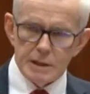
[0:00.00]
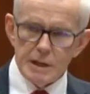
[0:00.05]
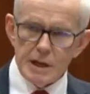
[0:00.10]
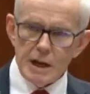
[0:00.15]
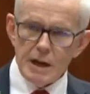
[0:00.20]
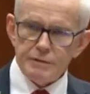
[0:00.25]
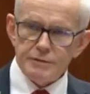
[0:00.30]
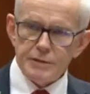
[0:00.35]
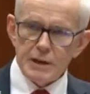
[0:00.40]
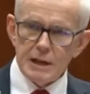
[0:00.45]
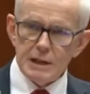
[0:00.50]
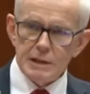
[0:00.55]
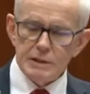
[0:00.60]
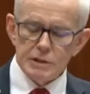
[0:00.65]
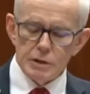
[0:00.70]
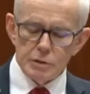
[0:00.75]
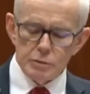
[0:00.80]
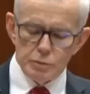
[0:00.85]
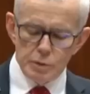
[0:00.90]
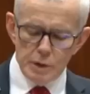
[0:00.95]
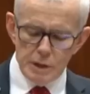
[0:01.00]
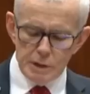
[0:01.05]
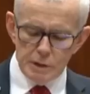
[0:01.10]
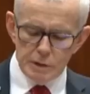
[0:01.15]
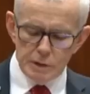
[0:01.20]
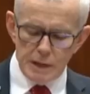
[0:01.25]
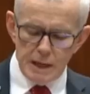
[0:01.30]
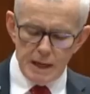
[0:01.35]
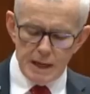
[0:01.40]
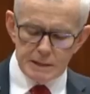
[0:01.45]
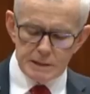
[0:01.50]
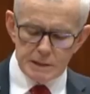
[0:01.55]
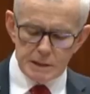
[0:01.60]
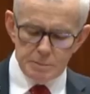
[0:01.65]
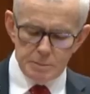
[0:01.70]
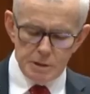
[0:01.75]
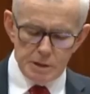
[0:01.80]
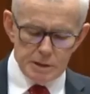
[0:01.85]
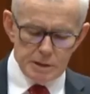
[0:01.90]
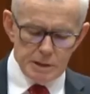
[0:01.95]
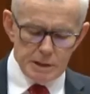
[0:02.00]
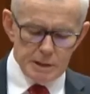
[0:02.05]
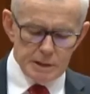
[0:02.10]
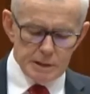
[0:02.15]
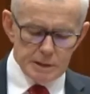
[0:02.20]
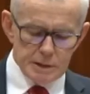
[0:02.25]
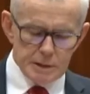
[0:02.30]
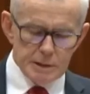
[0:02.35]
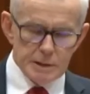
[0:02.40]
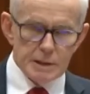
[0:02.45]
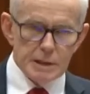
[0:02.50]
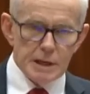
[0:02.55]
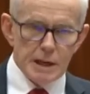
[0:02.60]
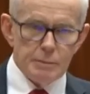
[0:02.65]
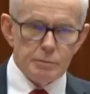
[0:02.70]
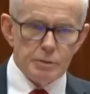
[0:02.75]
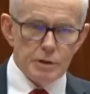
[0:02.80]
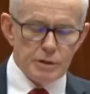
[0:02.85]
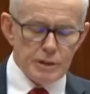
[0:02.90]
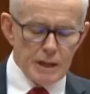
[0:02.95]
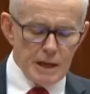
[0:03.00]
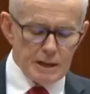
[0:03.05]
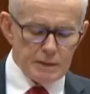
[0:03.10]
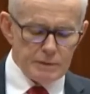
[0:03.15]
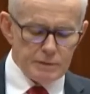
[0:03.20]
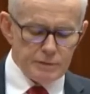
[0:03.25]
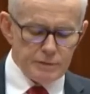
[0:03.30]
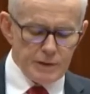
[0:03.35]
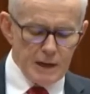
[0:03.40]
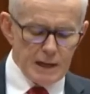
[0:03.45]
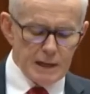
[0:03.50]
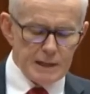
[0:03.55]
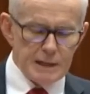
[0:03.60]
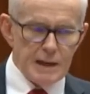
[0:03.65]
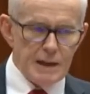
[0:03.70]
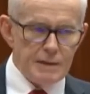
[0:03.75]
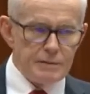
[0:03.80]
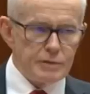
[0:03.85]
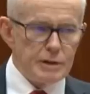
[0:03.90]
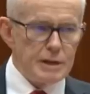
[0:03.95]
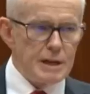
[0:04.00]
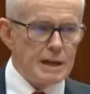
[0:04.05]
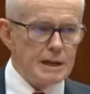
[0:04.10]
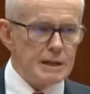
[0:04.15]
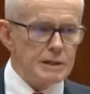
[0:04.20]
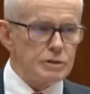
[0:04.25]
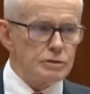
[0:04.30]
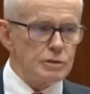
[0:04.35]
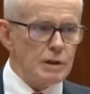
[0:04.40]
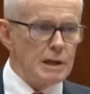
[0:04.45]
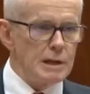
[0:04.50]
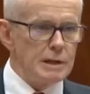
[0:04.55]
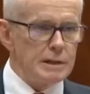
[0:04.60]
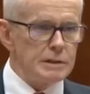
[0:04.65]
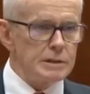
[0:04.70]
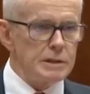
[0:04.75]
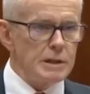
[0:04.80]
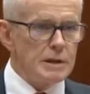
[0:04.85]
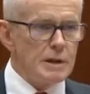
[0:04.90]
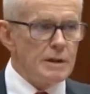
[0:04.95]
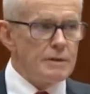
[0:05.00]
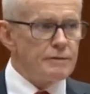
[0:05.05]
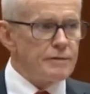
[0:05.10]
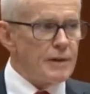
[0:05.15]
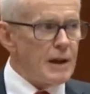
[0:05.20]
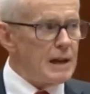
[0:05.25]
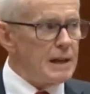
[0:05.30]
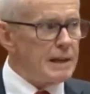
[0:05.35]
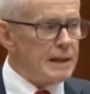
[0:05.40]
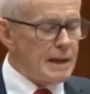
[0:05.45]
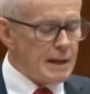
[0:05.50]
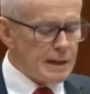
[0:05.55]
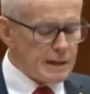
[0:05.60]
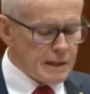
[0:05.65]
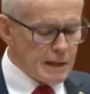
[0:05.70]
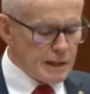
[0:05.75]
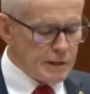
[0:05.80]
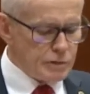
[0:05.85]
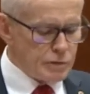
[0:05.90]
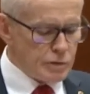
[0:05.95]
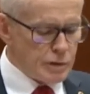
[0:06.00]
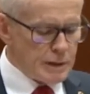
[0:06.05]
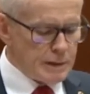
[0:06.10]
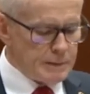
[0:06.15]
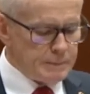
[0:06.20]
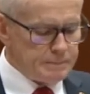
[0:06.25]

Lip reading: are failing the real arts community and with that failing everyday Australians, failing our country.